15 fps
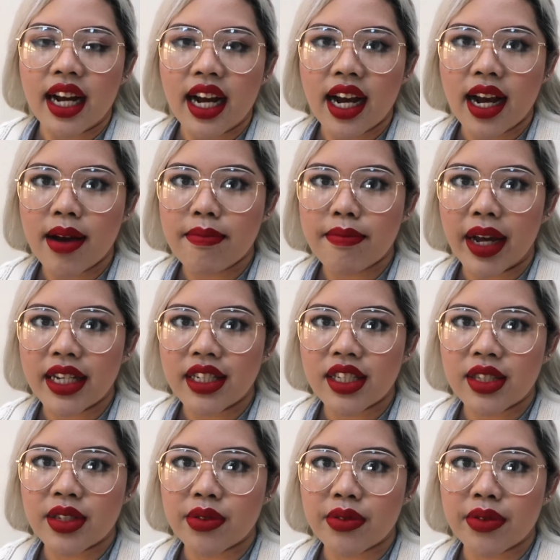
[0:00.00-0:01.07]
I
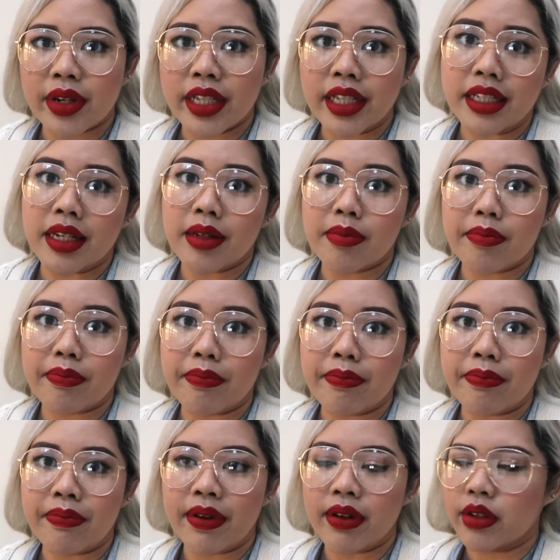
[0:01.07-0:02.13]
just grinned and
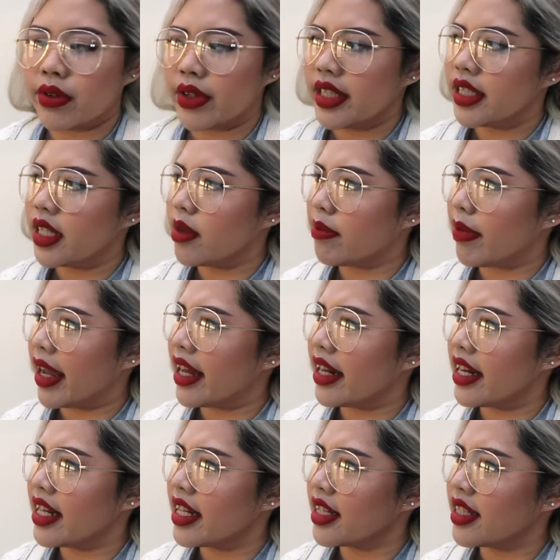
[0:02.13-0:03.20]
bared
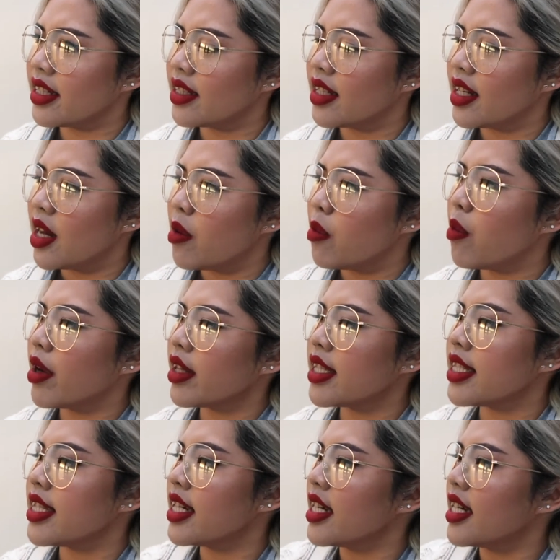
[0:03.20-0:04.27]
it. What's
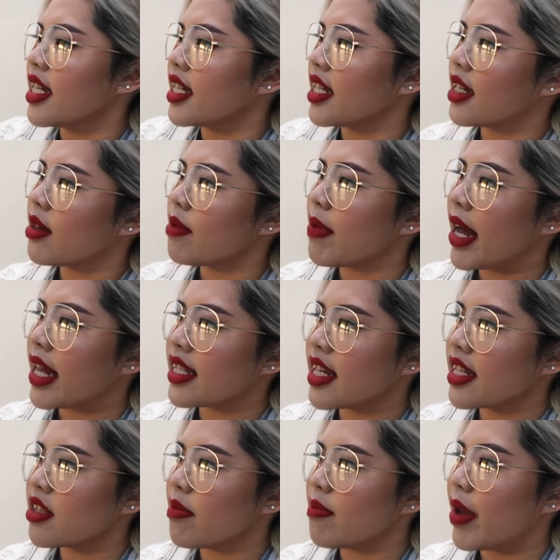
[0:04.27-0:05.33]
the past
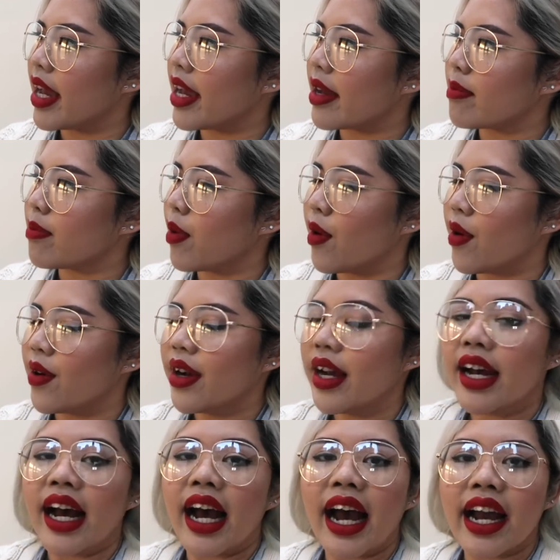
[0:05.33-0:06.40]
tense of bear? Bore.
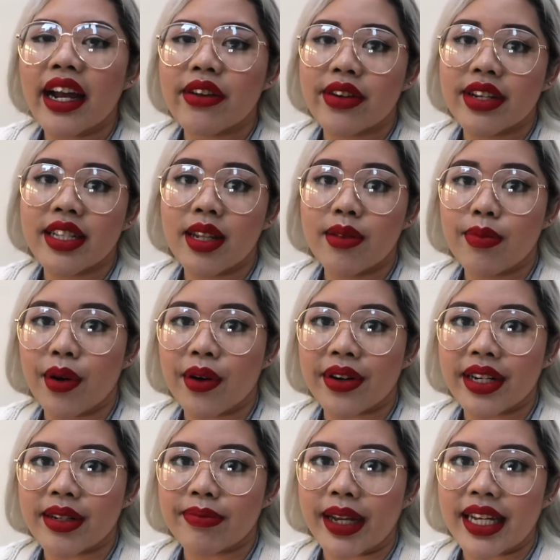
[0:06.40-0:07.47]
I grinned and bore
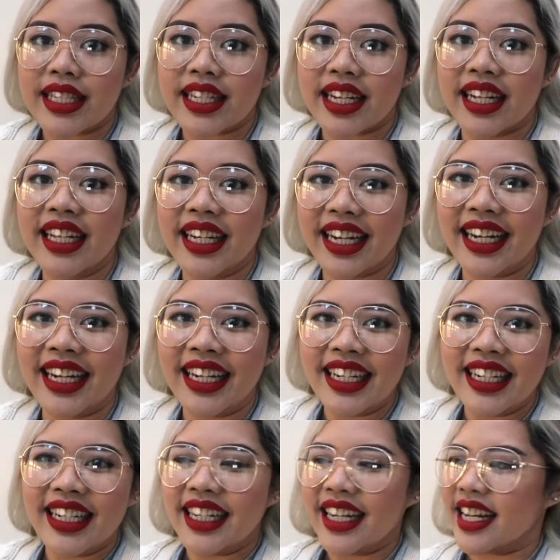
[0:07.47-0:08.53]
it basically.
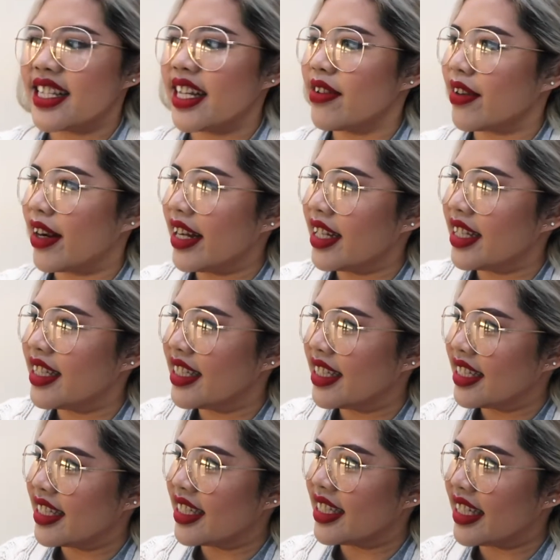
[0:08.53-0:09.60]
Bore. Is that right?
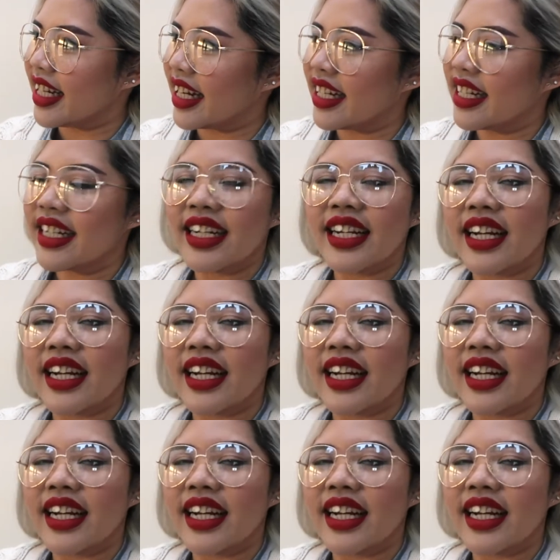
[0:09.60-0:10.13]
Yeah.